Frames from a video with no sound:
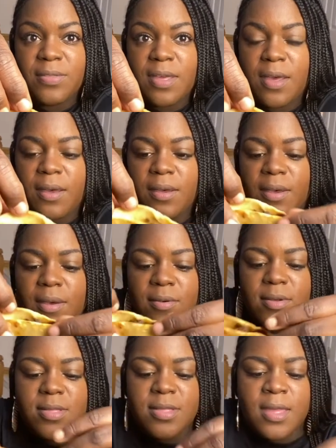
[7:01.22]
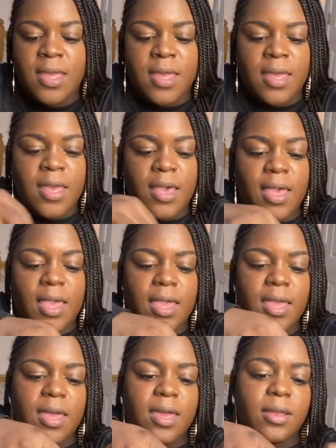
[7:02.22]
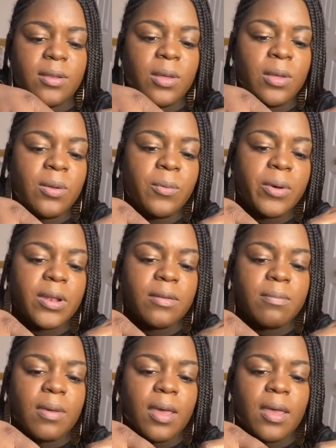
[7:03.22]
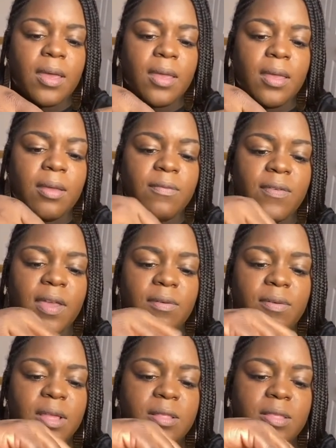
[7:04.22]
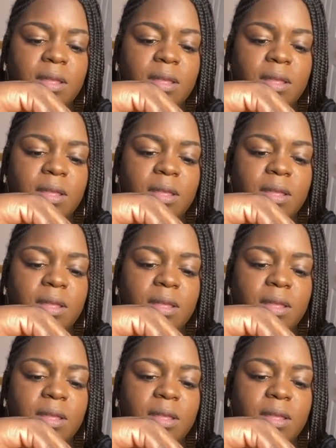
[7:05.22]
tacos and one of my favorites,